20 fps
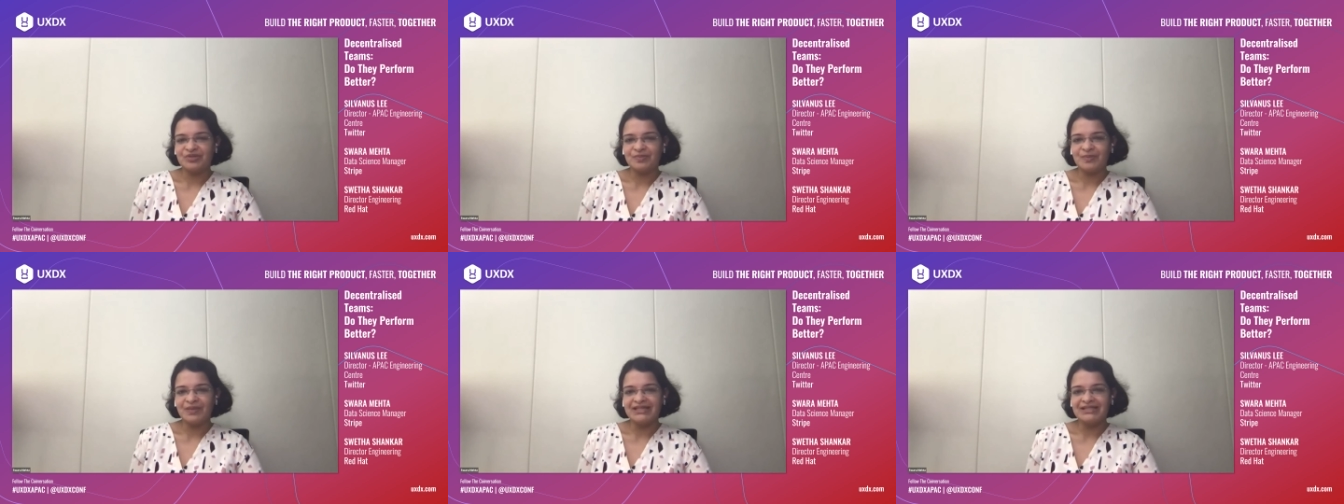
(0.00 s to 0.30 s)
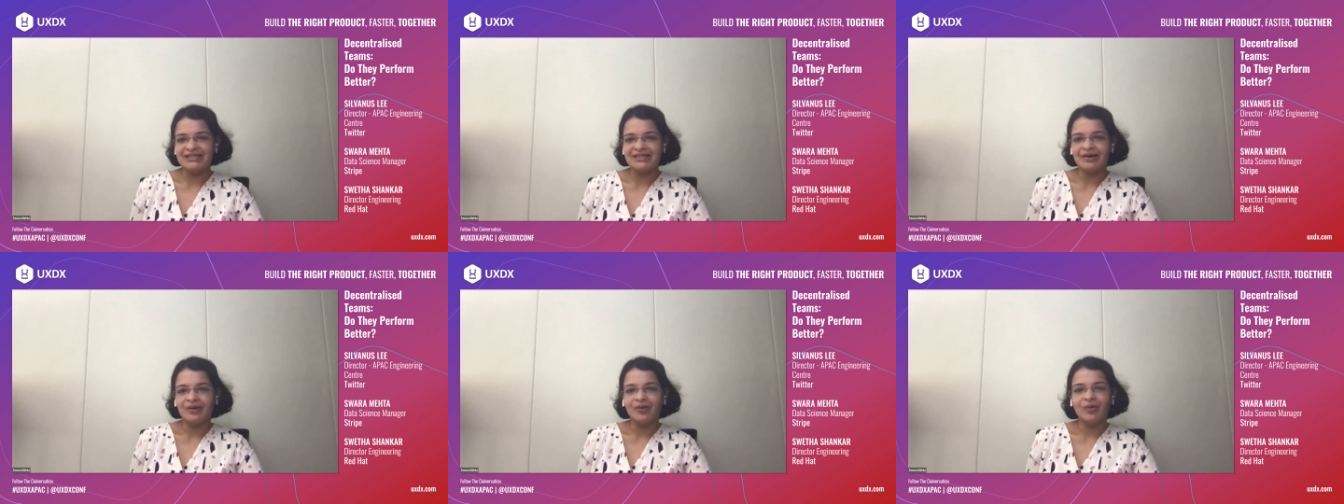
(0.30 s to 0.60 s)

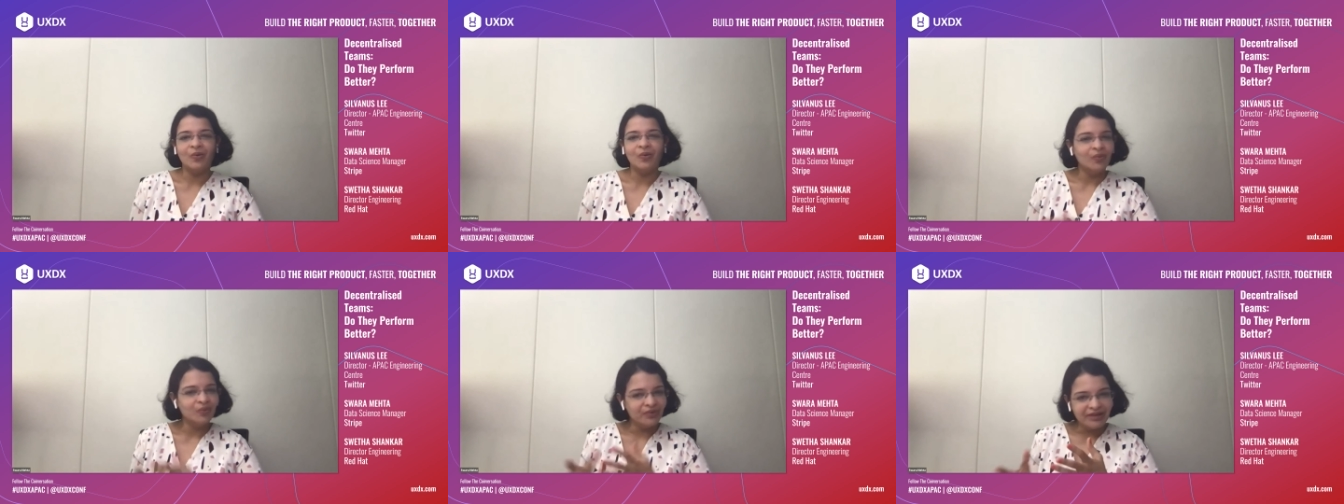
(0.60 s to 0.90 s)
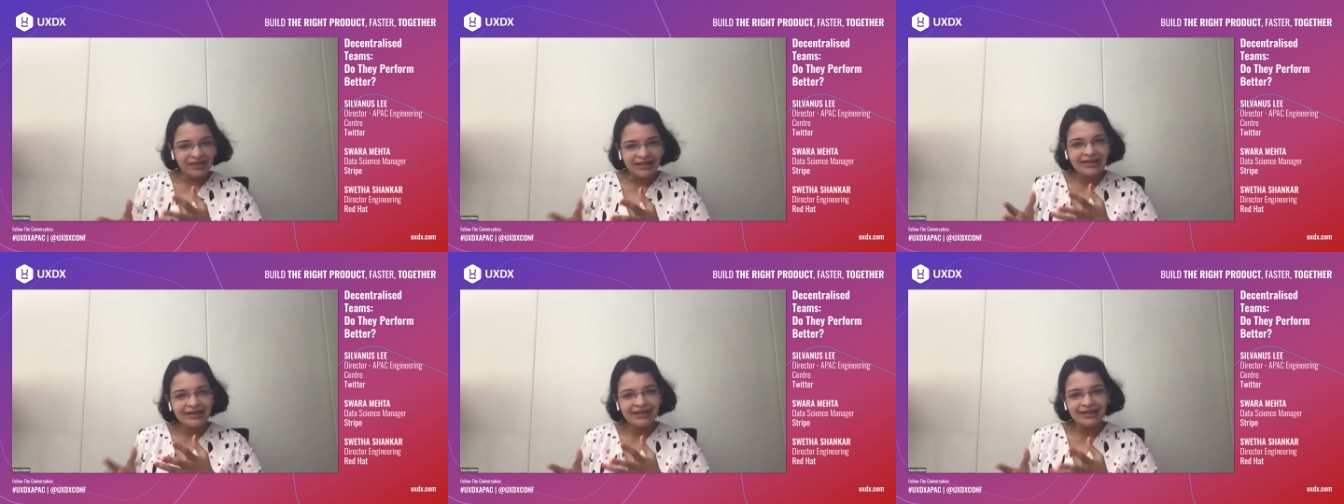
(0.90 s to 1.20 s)
which means the
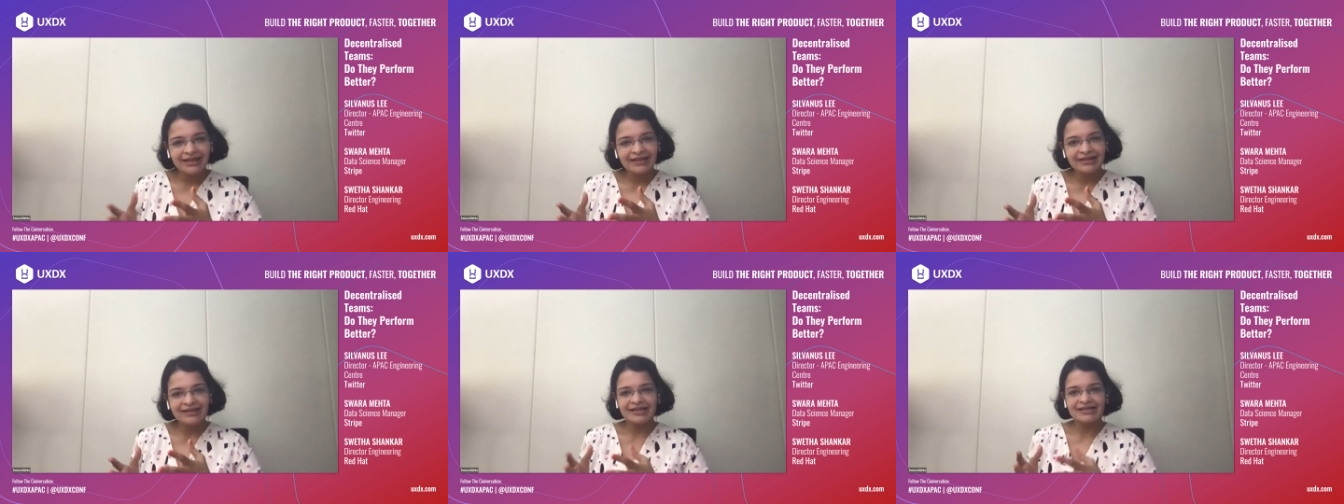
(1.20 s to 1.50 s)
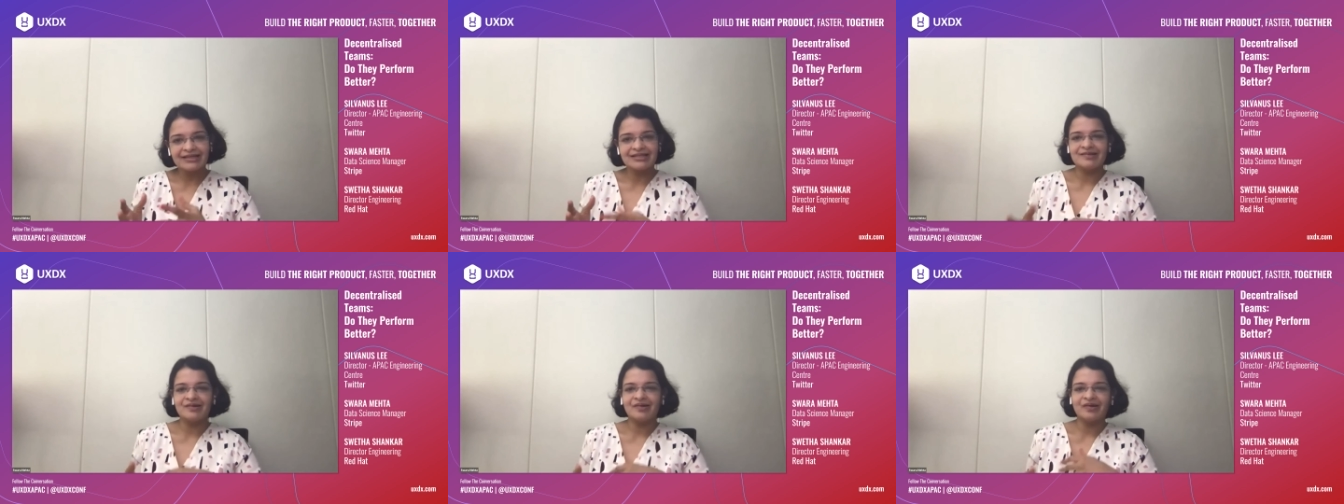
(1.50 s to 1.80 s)
only
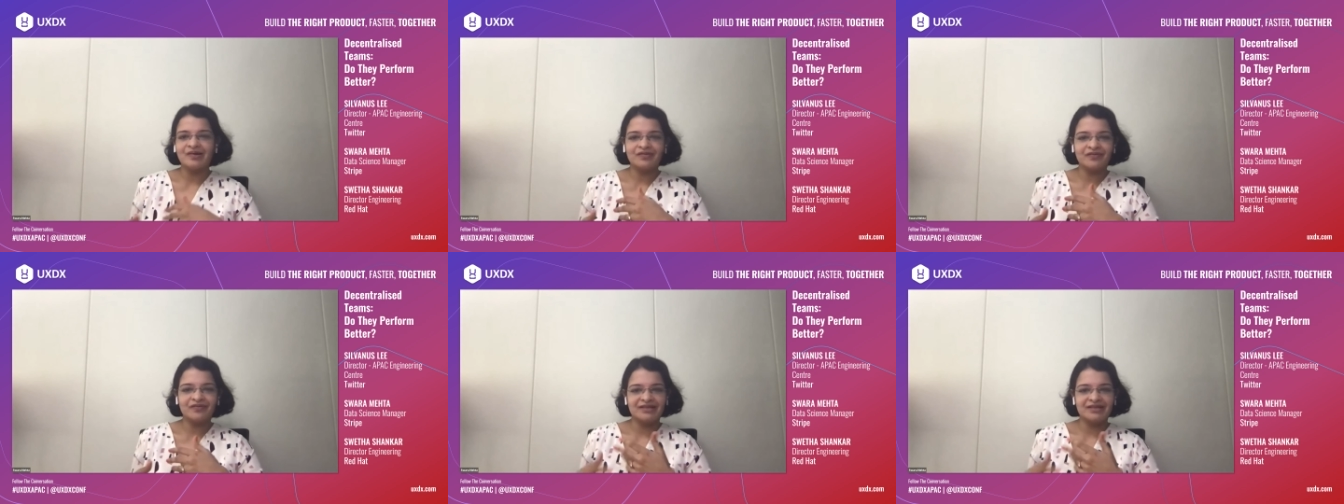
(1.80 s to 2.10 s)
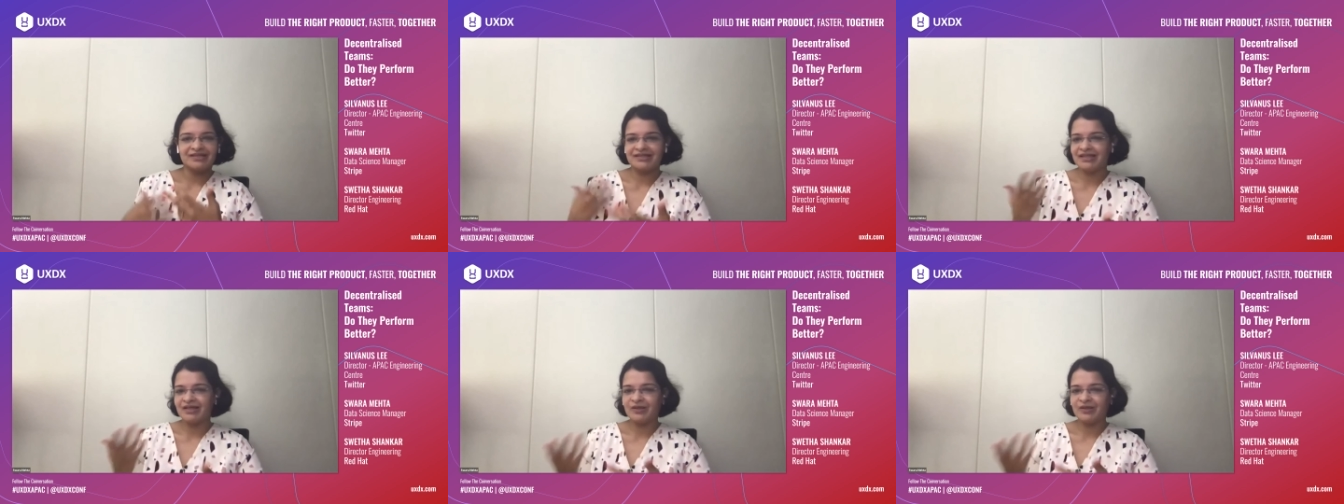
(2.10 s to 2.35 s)
thing that's sort of